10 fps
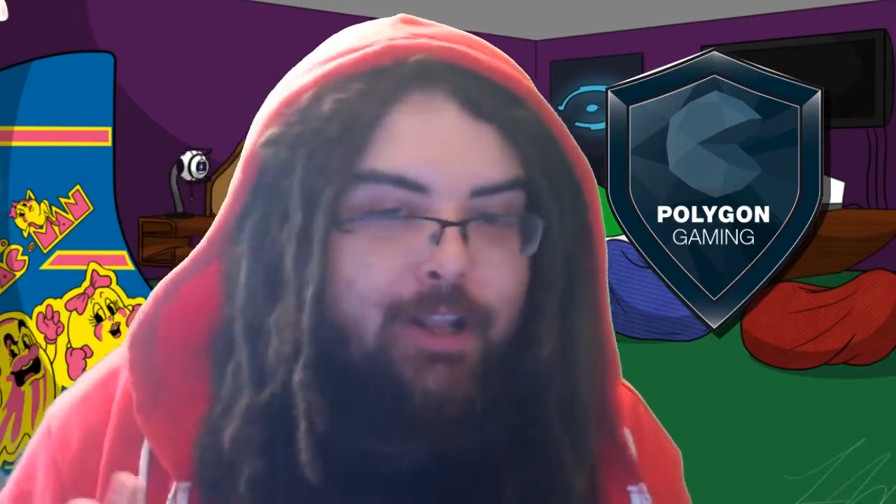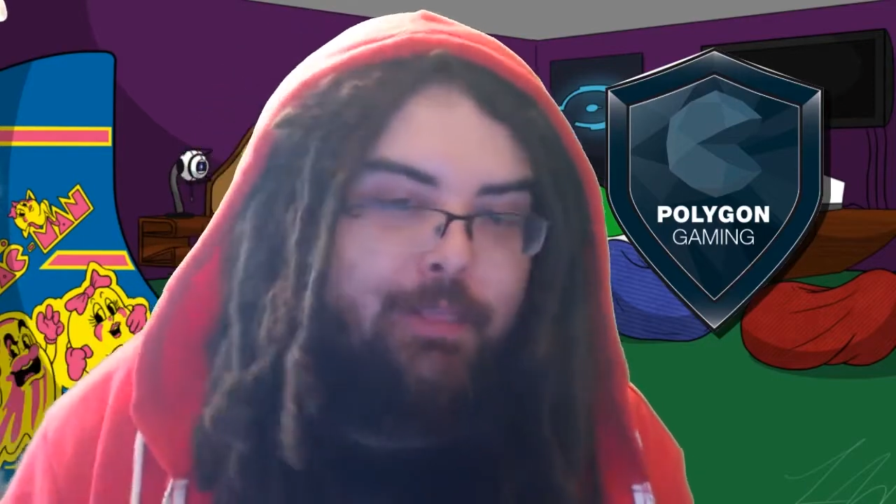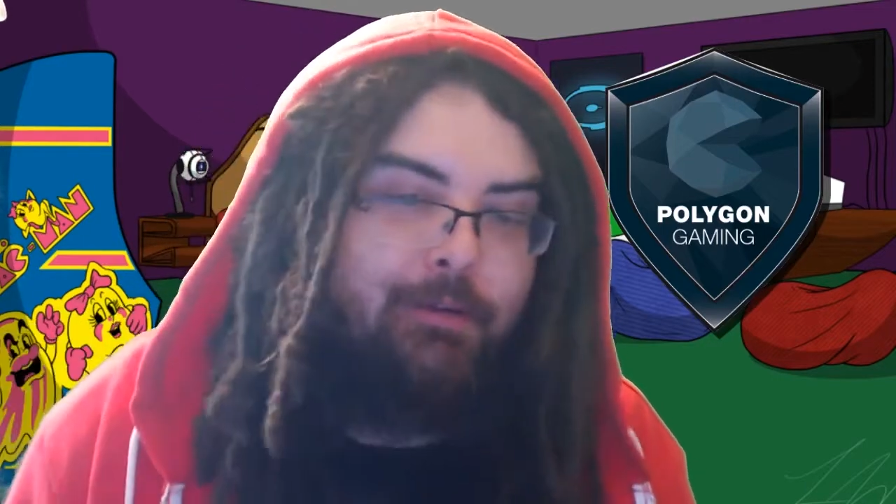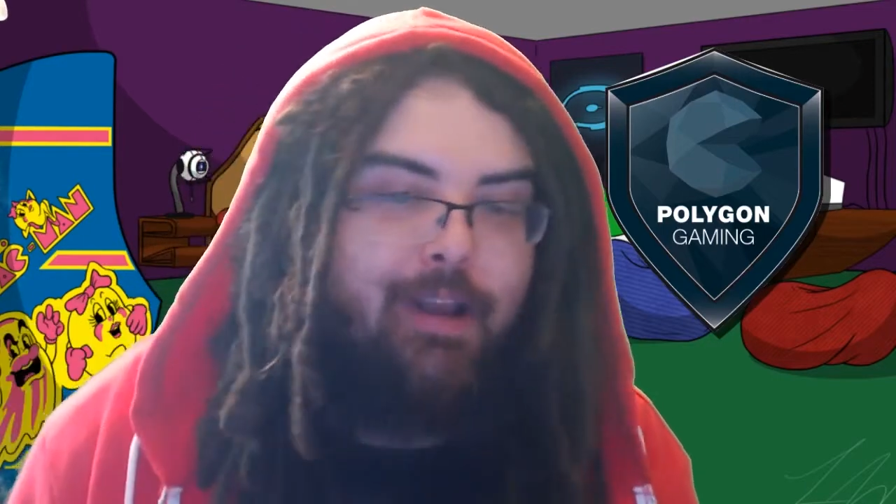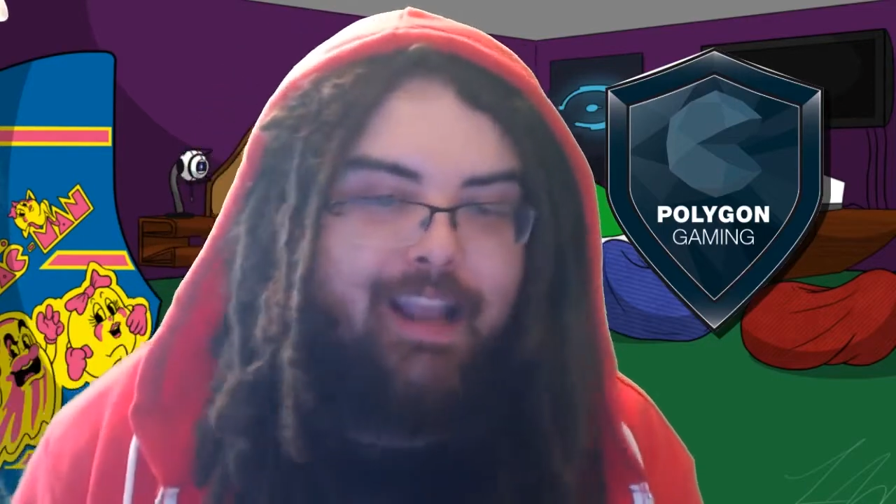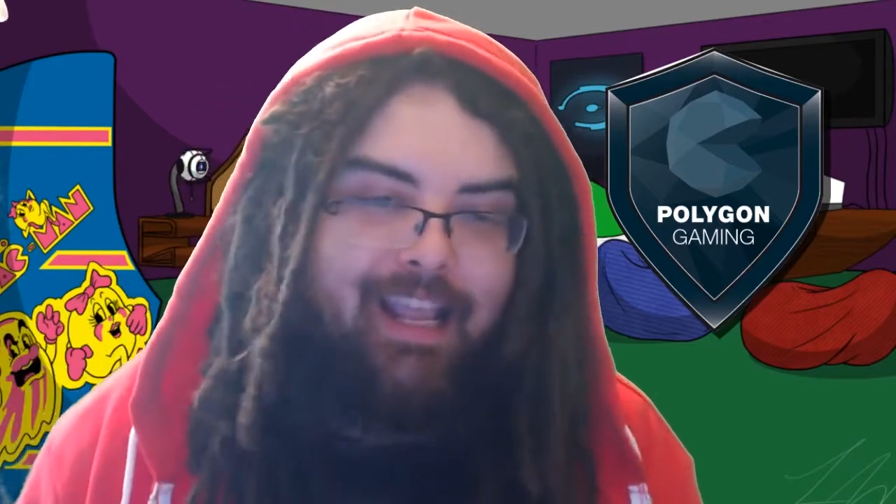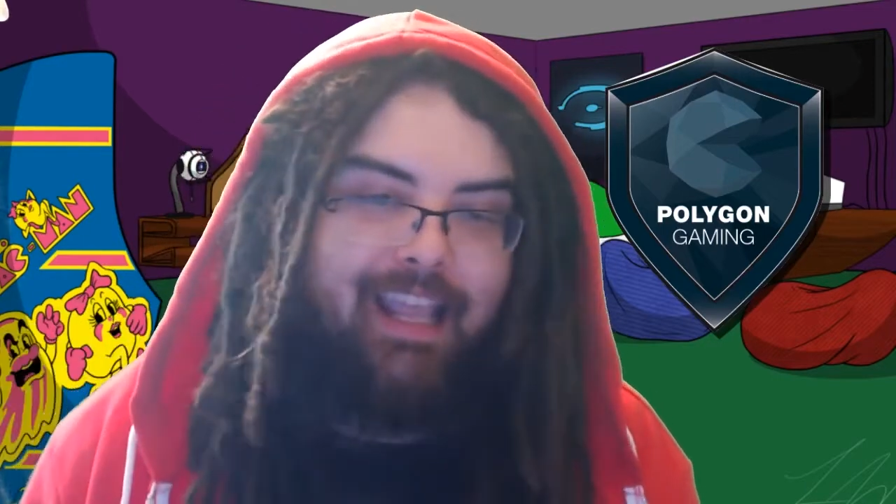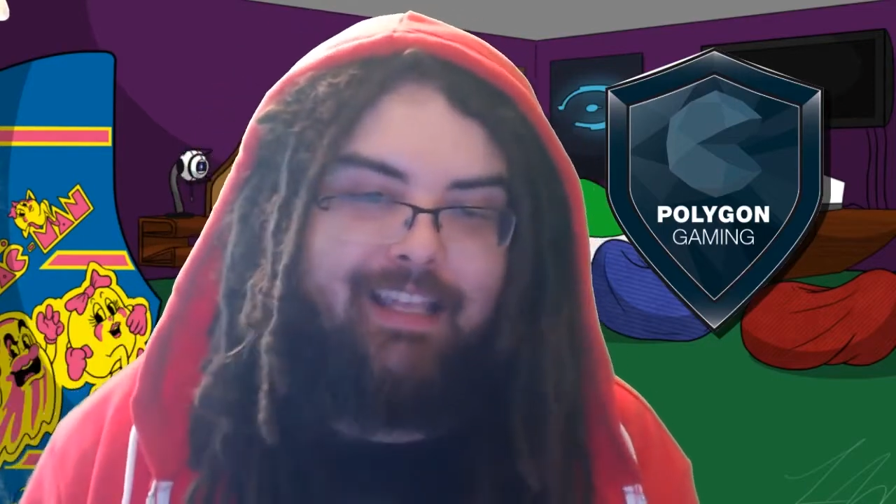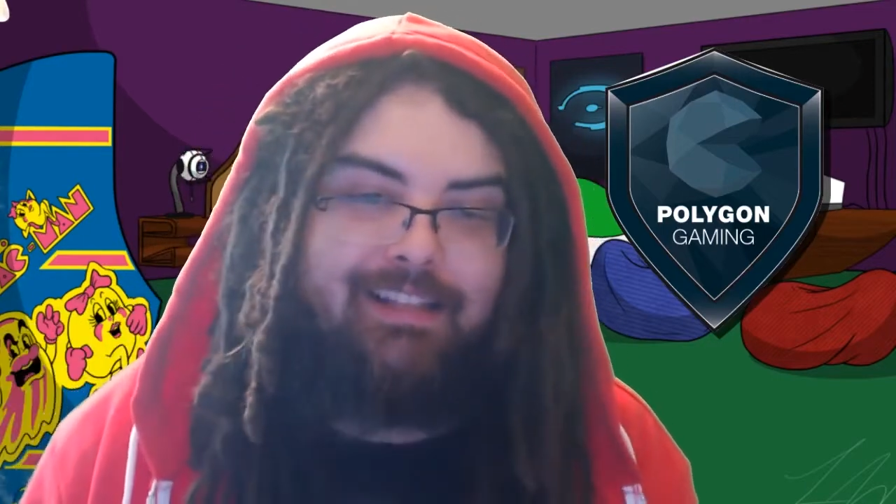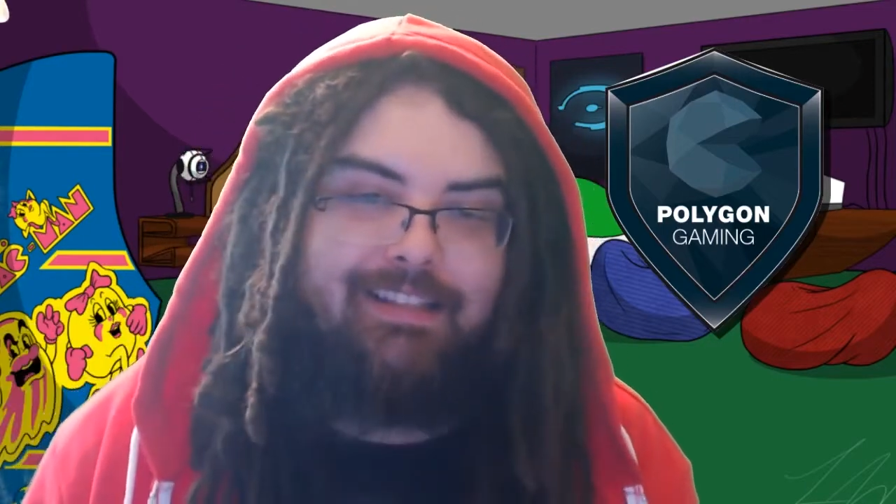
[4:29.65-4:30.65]
in the right
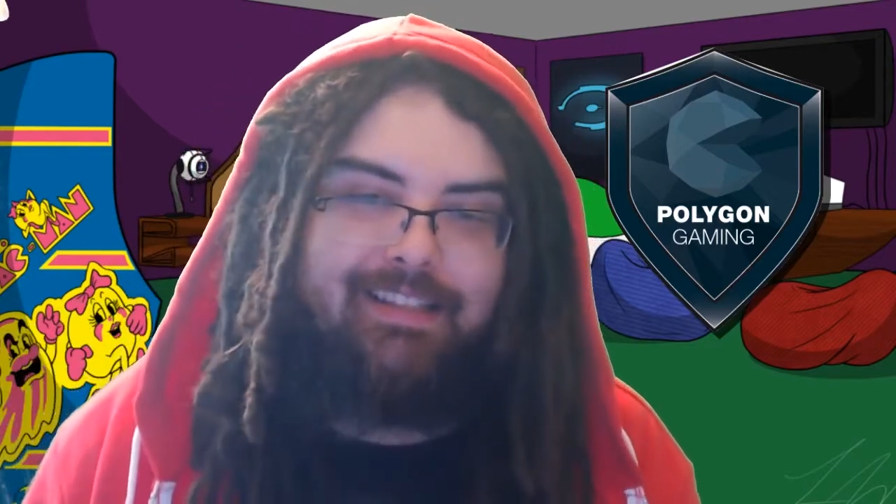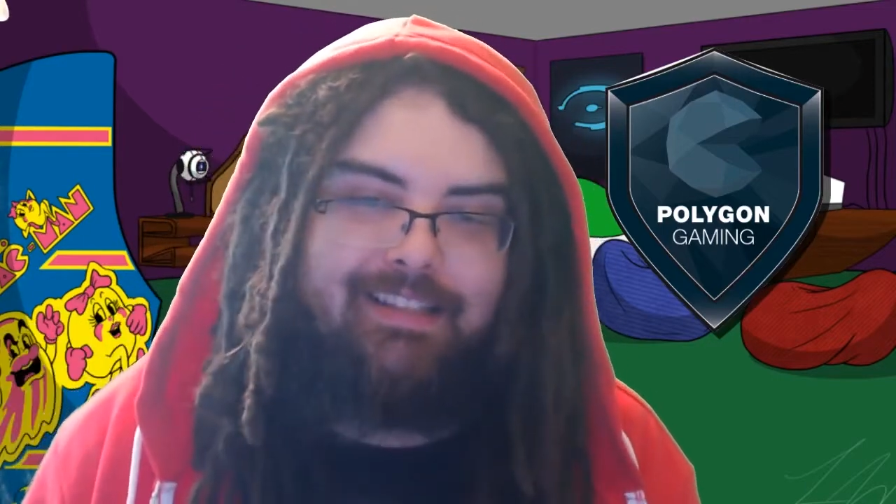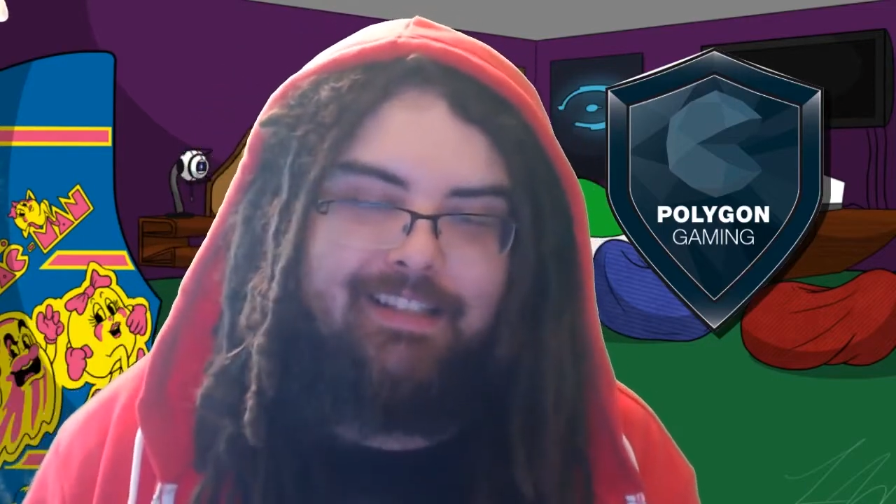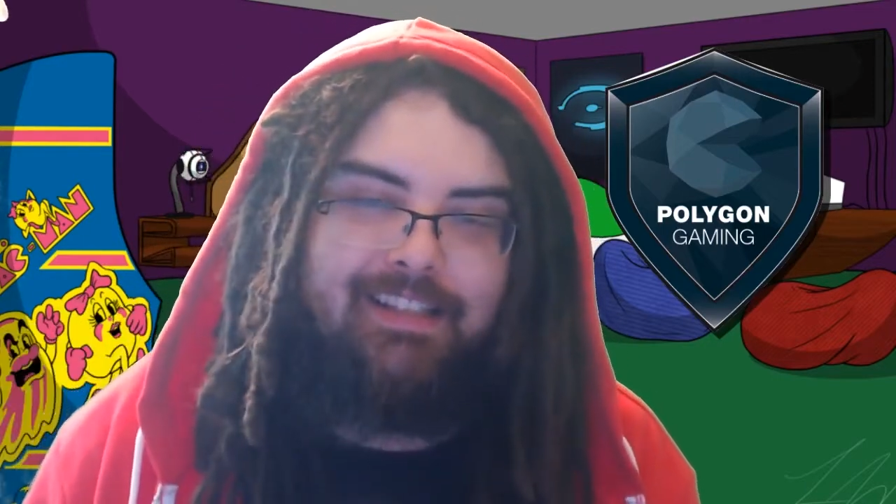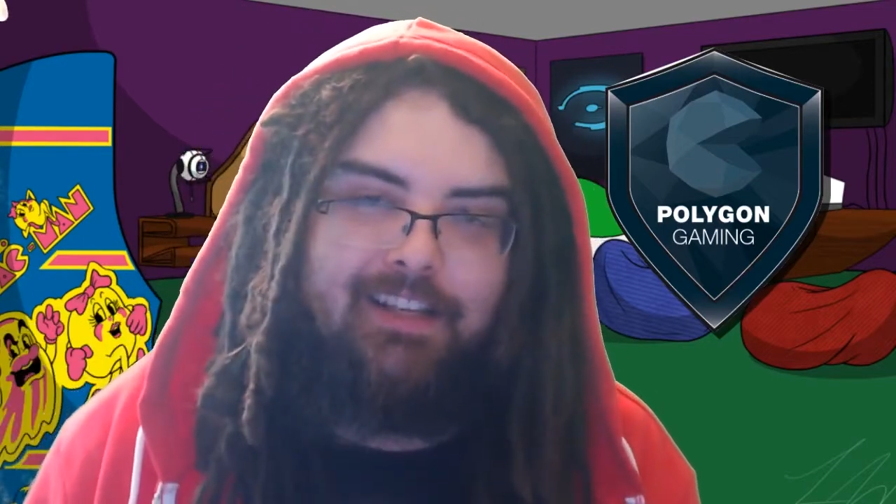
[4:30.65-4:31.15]
hands.